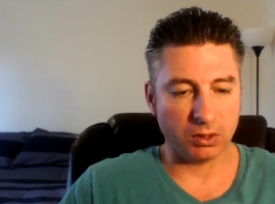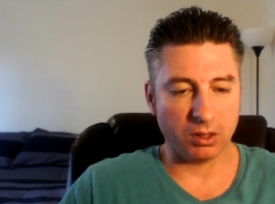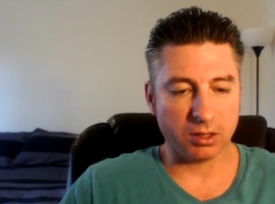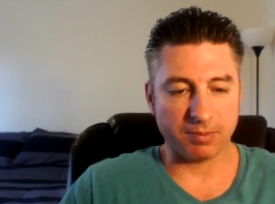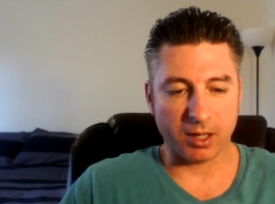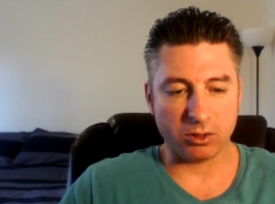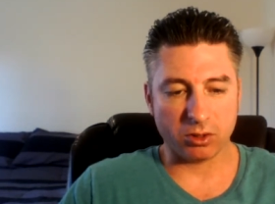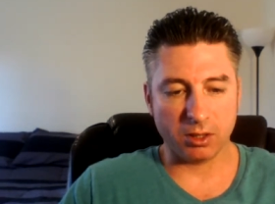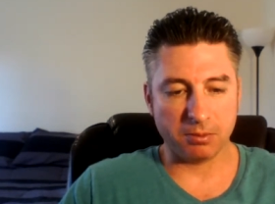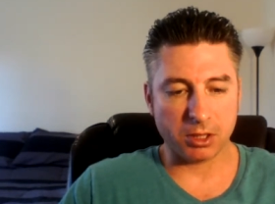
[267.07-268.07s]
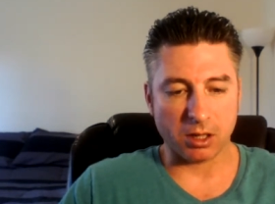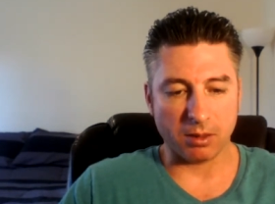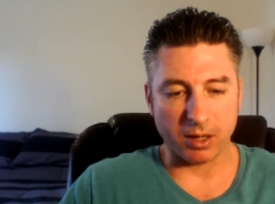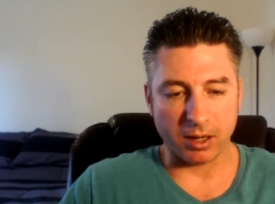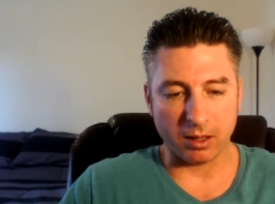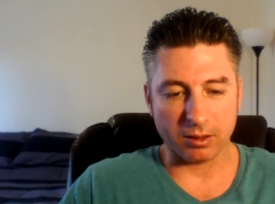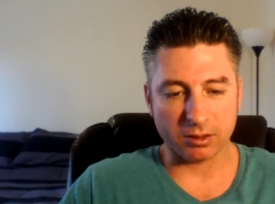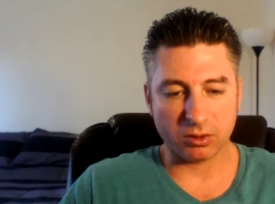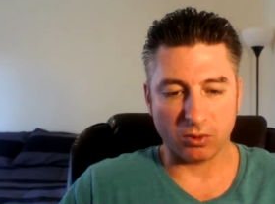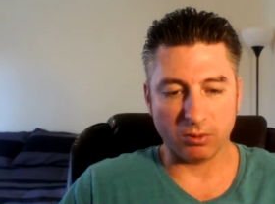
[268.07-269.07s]
It's my dream job,
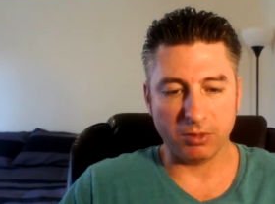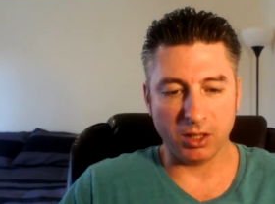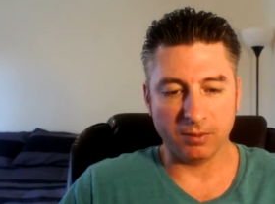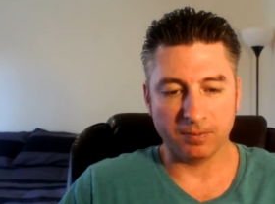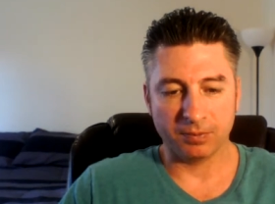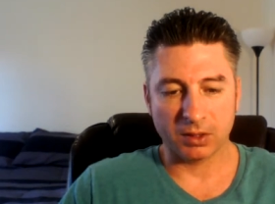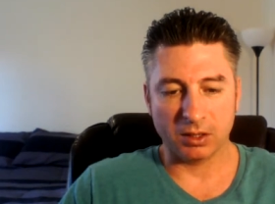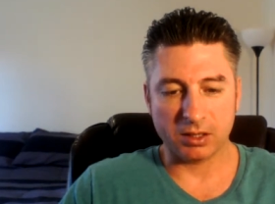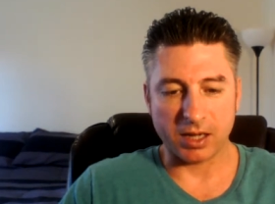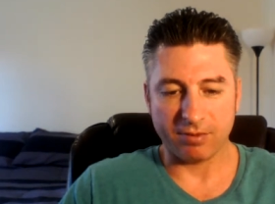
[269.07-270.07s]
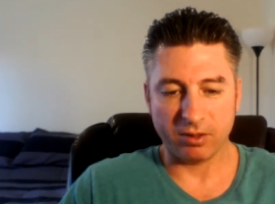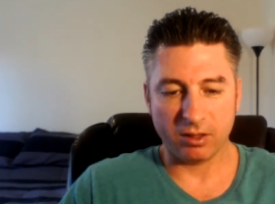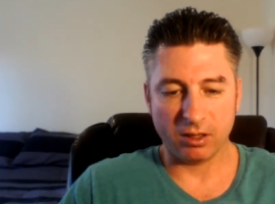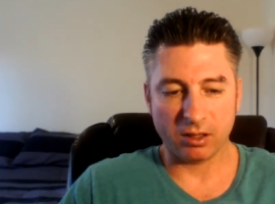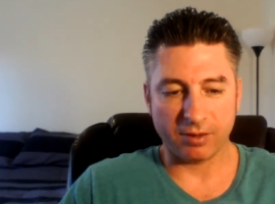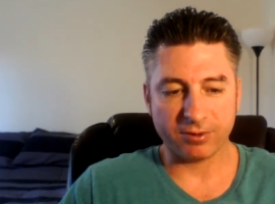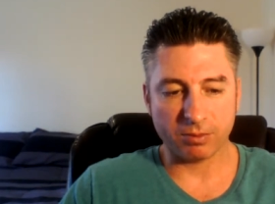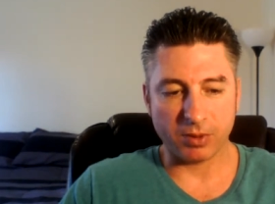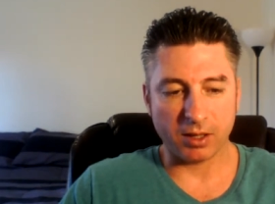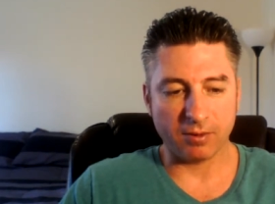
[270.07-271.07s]
Alex told me. It's everything I've
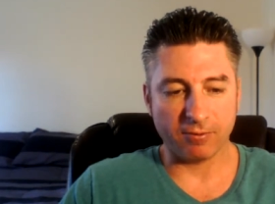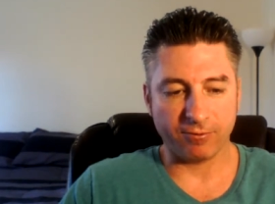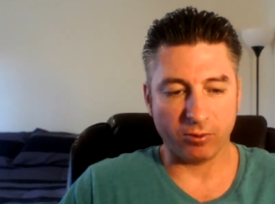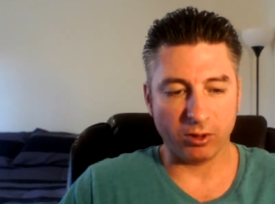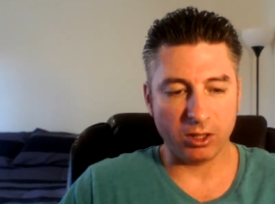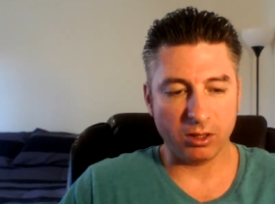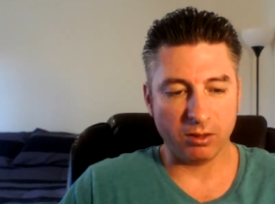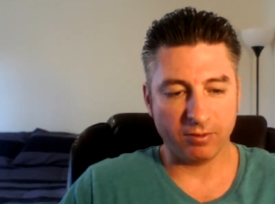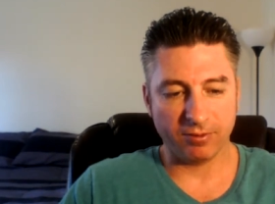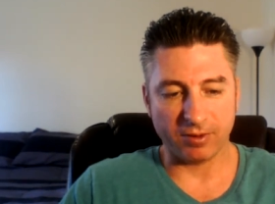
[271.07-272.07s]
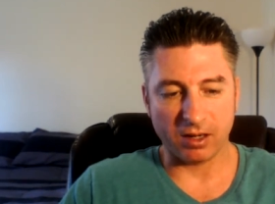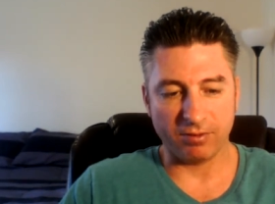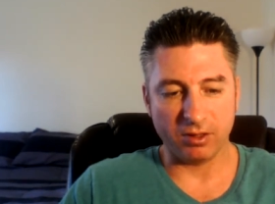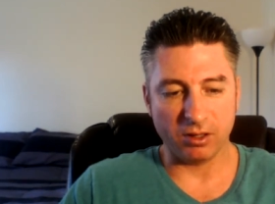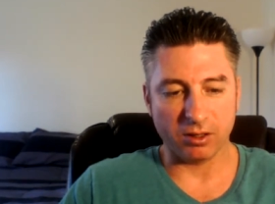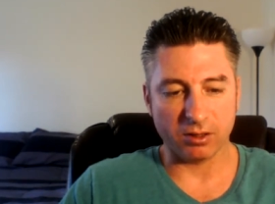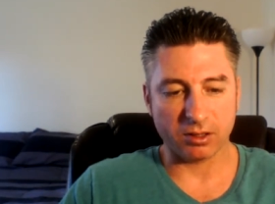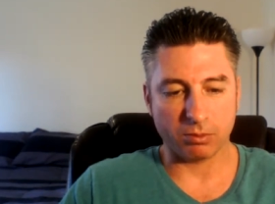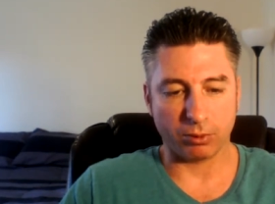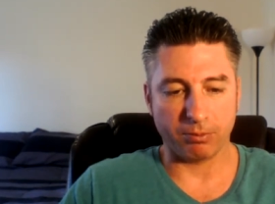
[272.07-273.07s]
spent 45
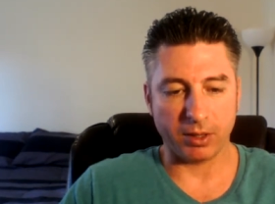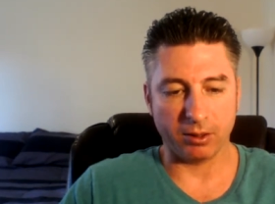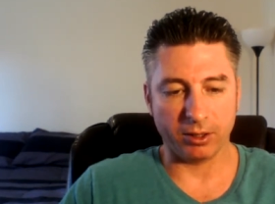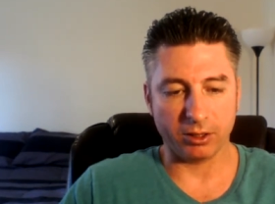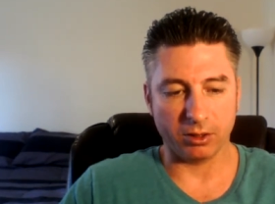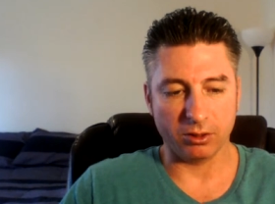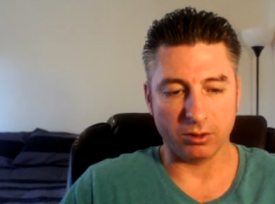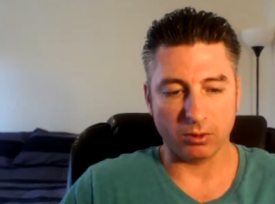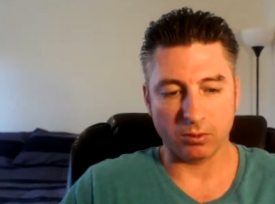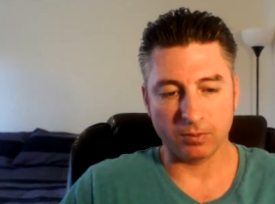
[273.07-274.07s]
years preparing to do.